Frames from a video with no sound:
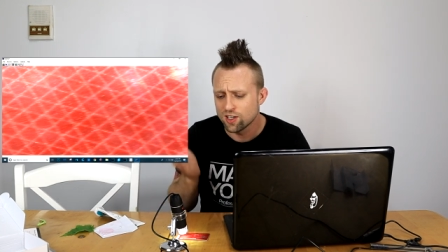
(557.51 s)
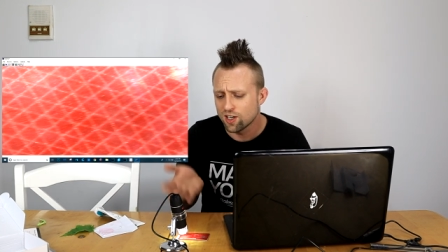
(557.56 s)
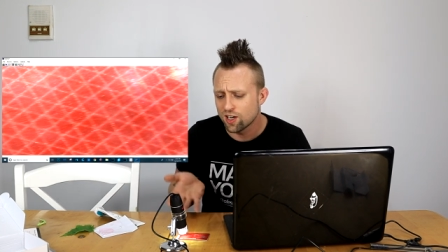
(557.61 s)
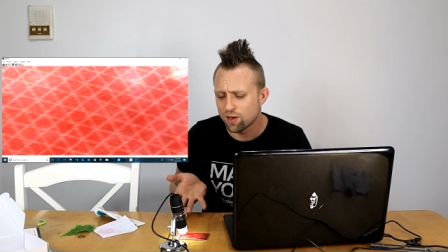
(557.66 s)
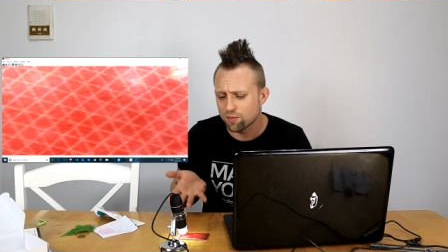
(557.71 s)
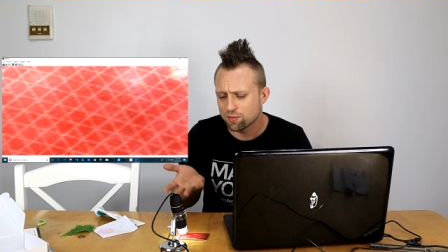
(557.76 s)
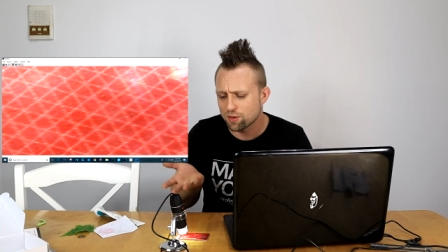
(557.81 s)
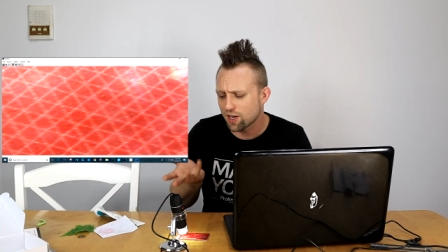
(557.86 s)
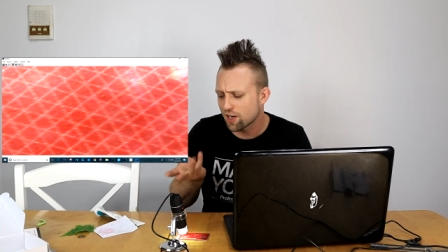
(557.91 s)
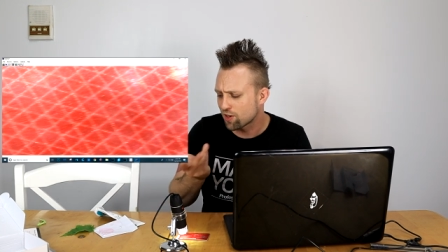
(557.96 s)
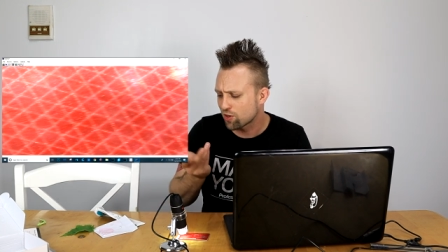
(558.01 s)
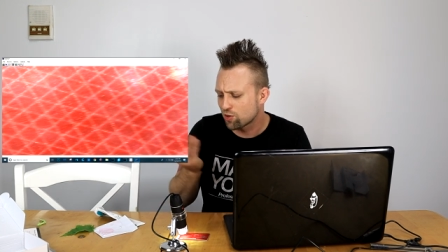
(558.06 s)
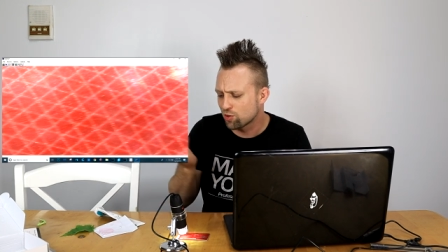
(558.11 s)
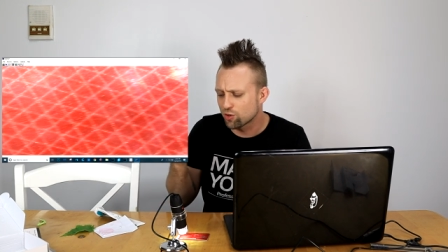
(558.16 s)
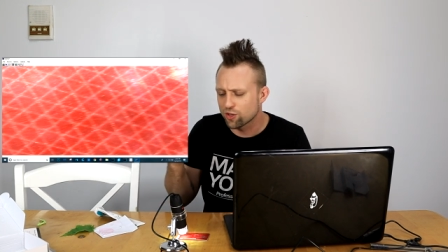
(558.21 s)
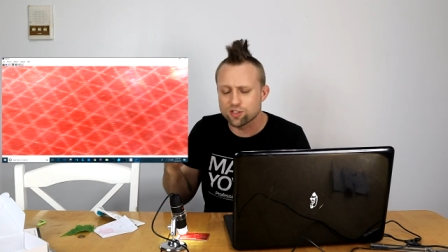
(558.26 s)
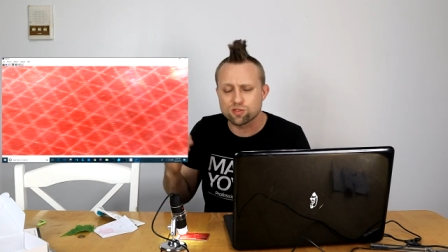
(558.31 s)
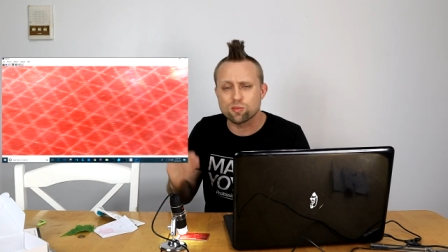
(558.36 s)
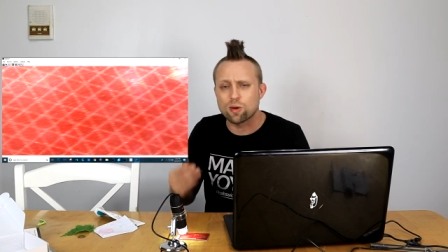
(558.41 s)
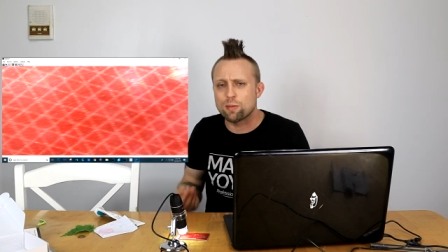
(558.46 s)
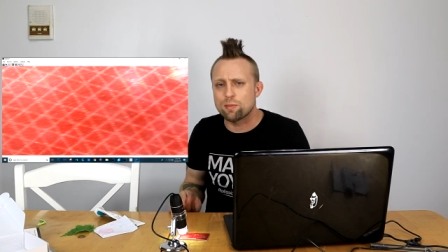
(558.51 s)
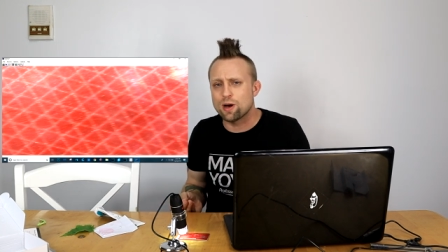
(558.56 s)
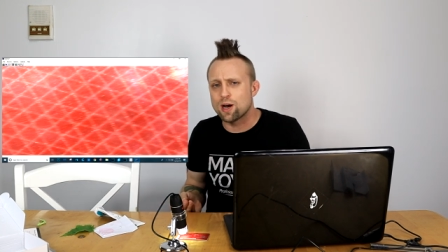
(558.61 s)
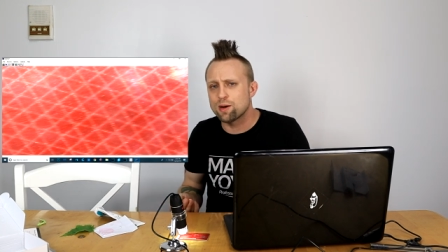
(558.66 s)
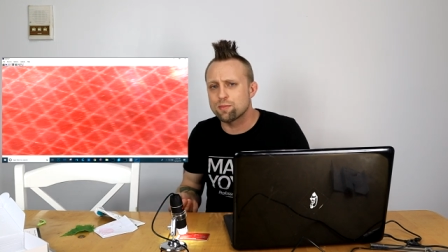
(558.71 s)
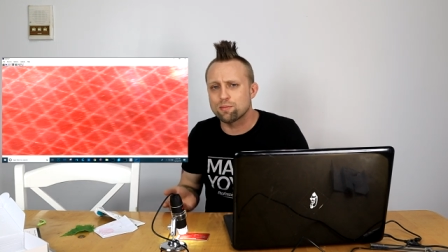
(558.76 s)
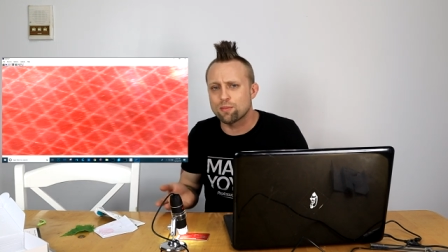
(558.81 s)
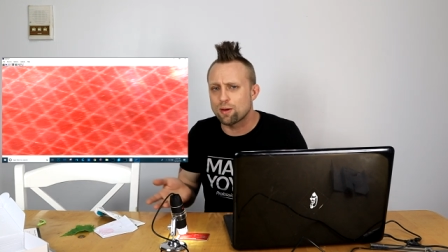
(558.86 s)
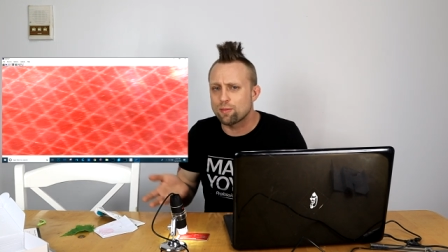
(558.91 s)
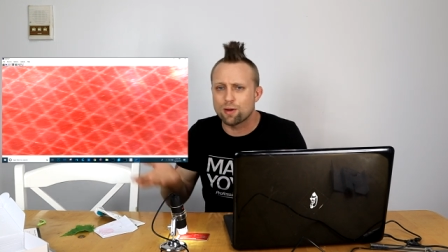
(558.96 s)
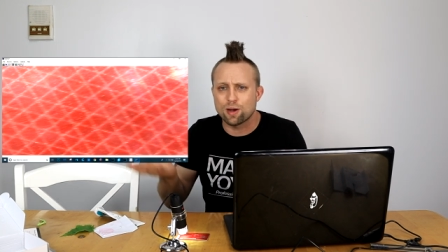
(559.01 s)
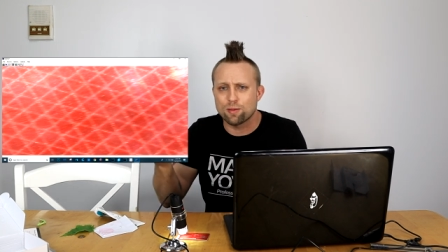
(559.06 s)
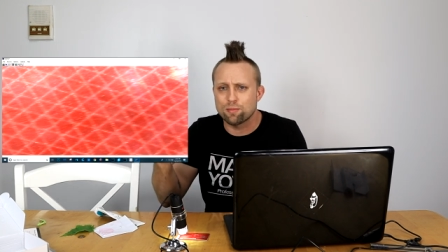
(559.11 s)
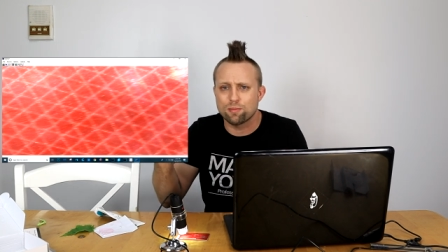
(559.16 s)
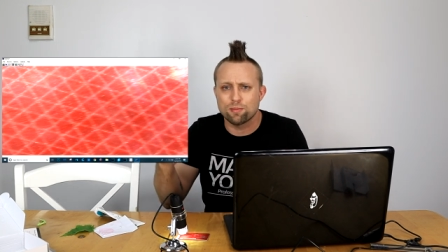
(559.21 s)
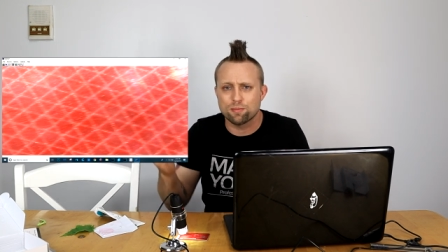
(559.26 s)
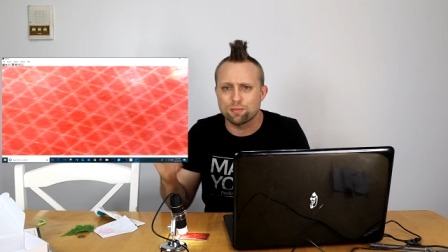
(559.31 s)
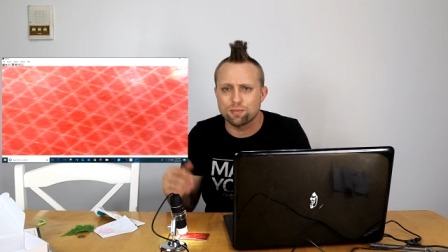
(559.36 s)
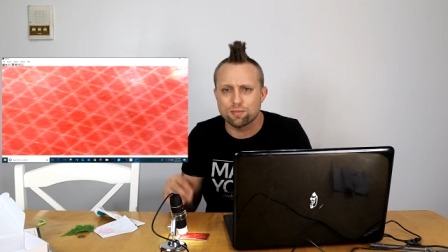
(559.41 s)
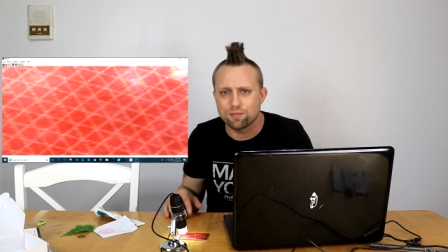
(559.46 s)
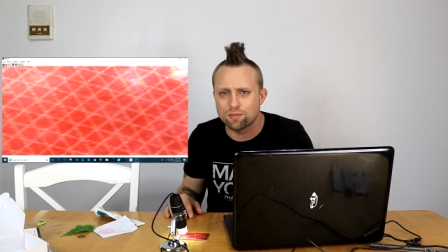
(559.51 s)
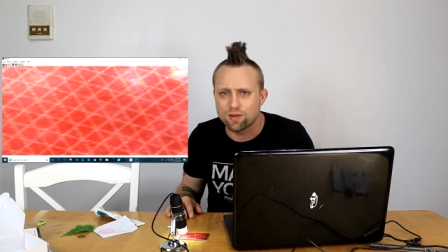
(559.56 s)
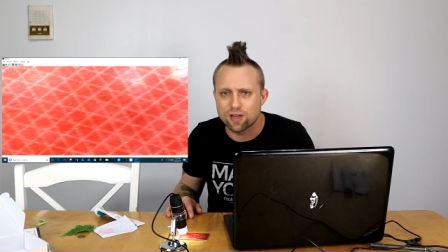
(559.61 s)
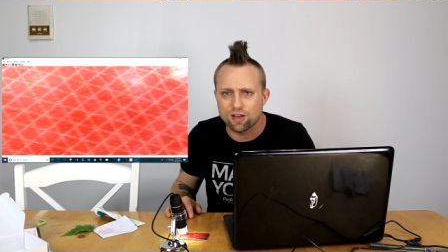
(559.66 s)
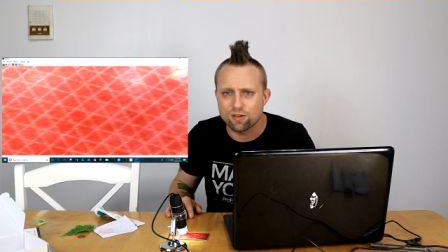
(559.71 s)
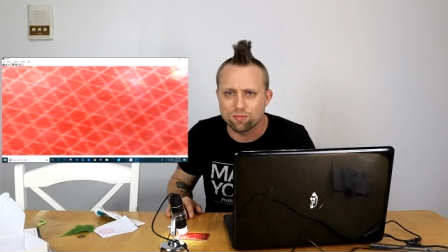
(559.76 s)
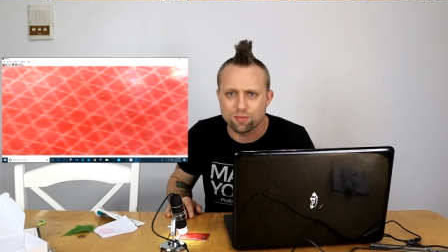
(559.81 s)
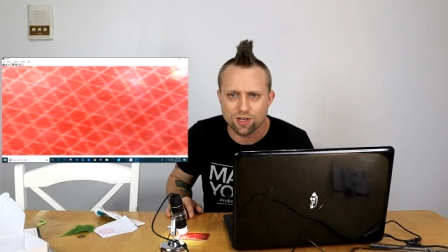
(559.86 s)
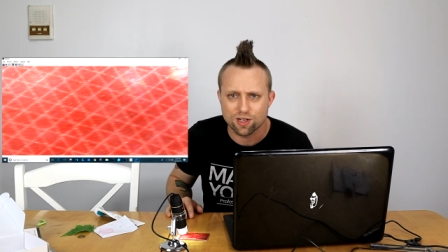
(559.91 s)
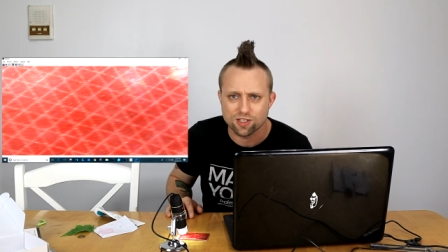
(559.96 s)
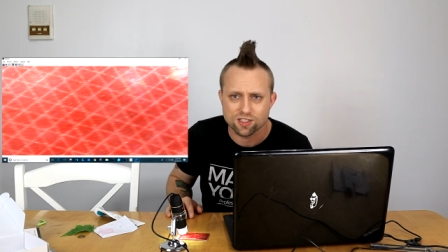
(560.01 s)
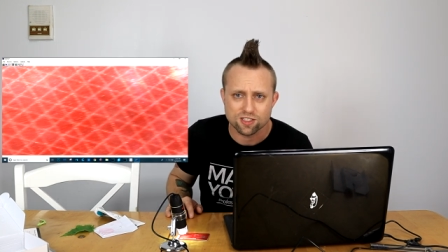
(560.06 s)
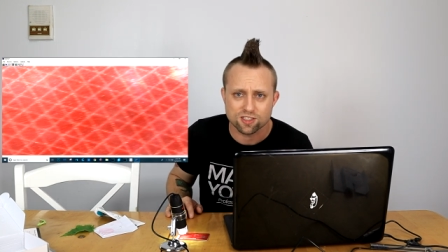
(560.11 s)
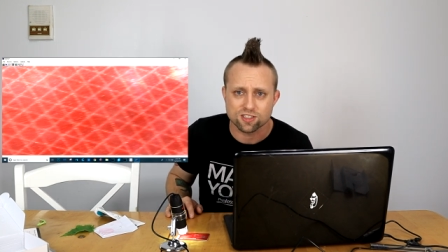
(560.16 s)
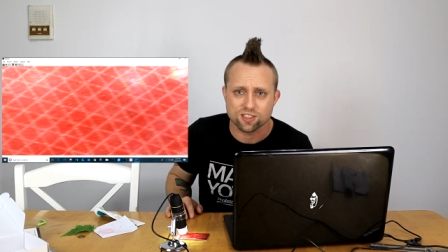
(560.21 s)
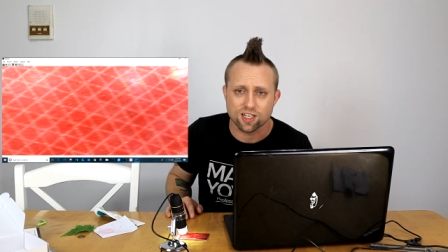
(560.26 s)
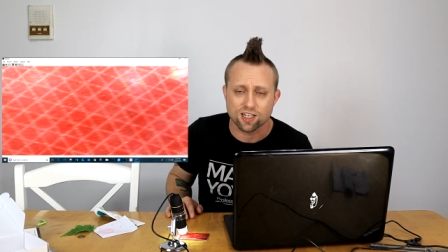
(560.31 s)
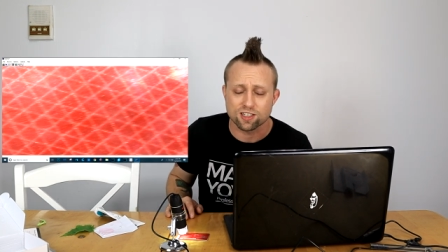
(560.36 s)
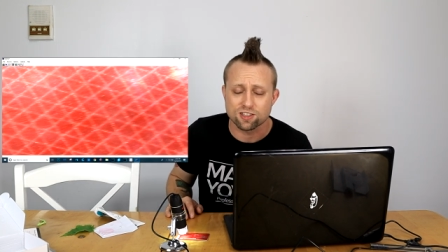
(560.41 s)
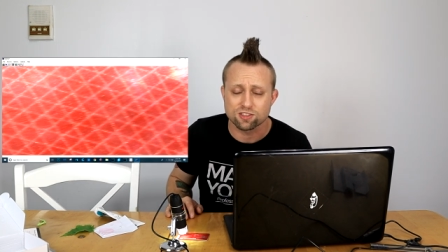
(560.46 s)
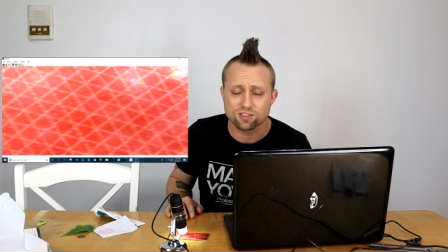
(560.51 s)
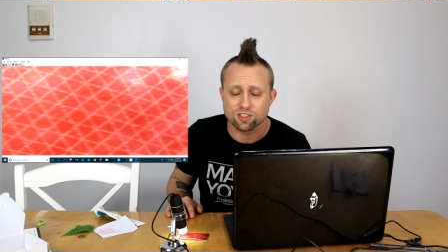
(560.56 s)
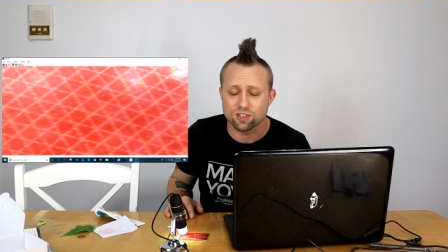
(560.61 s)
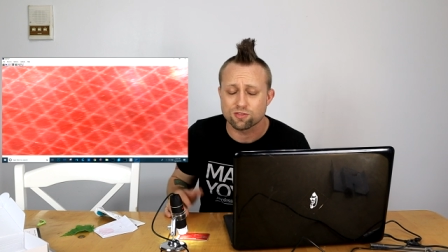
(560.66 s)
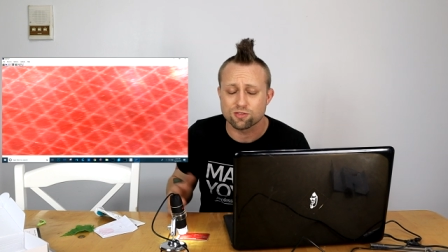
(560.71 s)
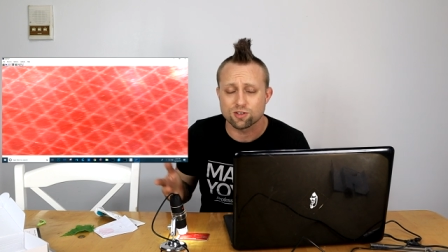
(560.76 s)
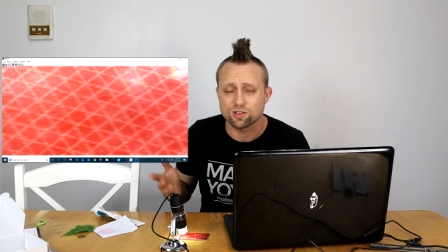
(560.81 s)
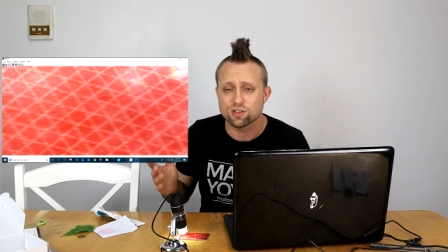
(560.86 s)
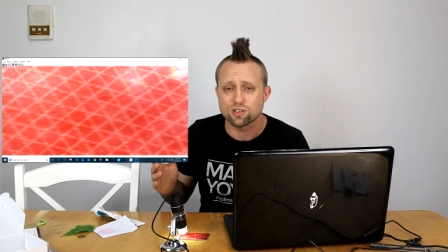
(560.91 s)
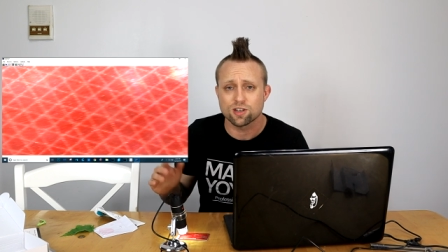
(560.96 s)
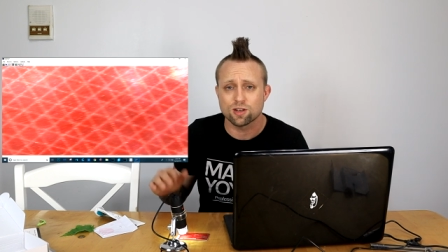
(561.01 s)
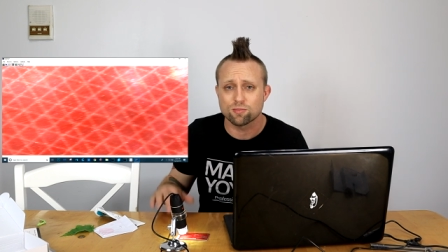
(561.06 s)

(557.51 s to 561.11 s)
Um, kind of cool. That's my mom. My mom gave it as a stocking stuffer.